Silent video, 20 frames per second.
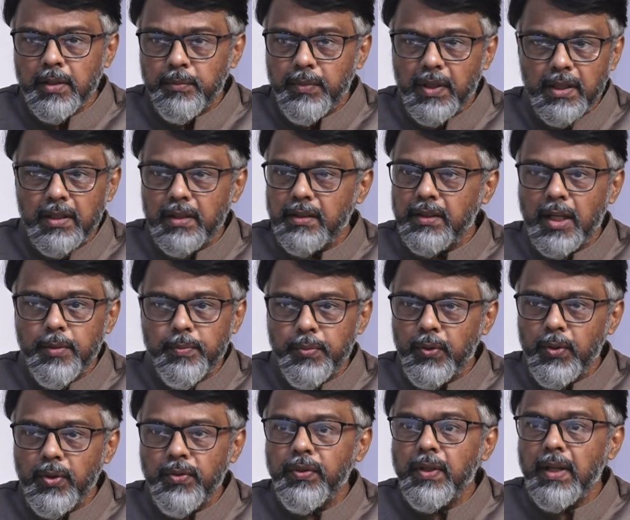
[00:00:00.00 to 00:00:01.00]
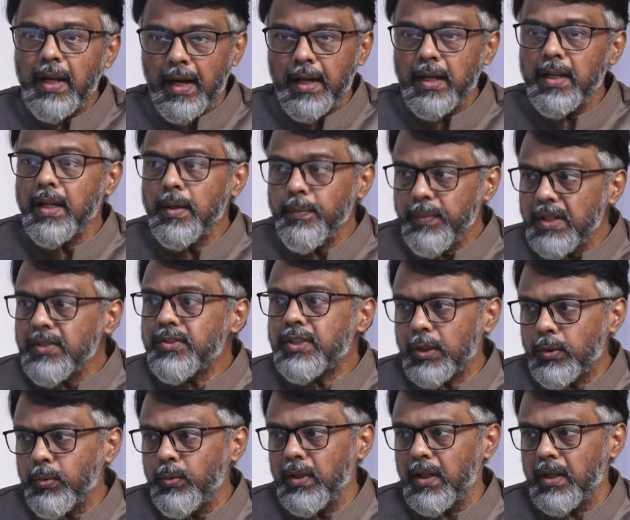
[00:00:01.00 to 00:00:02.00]
But that policy, had he been
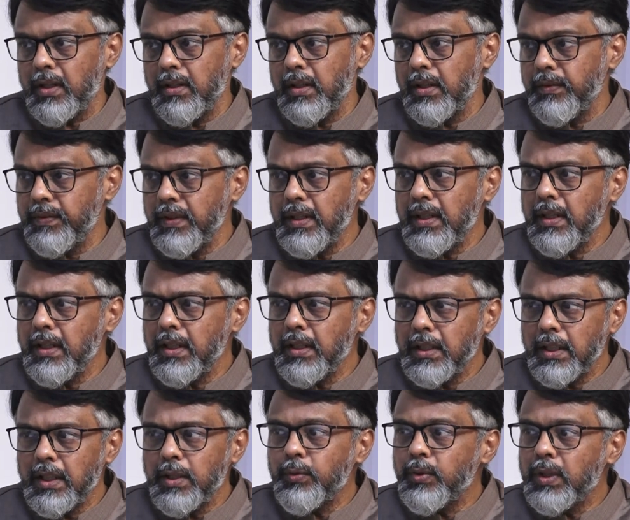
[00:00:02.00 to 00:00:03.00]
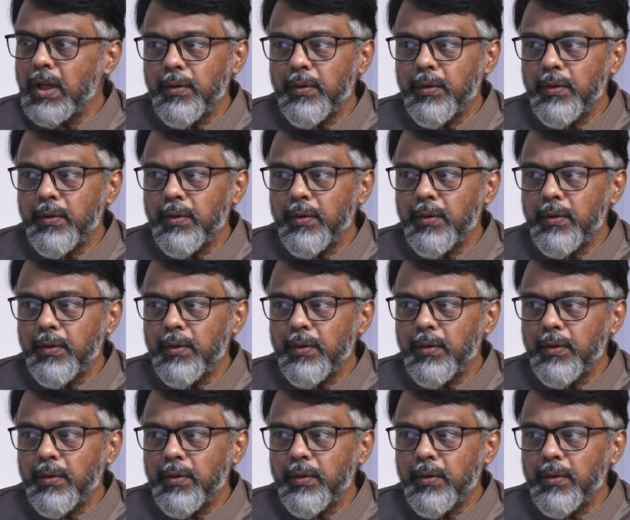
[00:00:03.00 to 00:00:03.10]
secular, definitely he would